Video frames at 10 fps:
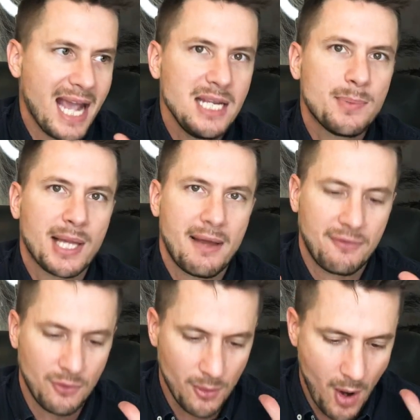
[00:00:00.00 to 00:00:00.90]
any
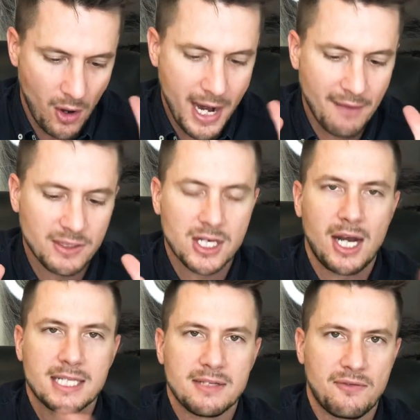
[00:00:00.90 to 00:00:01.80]
platform on
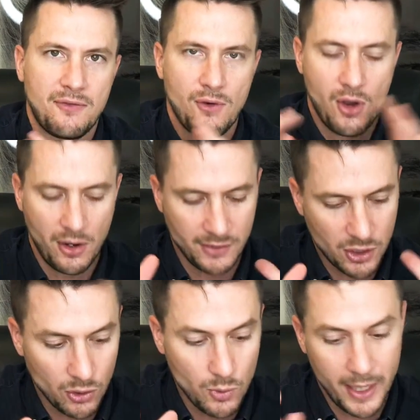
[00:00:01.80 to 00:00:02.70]
advertising for over
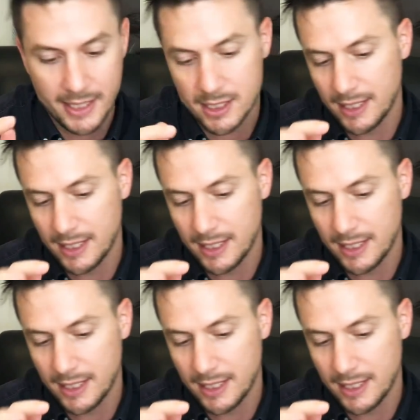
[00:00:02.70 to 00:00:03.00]
2 weeks,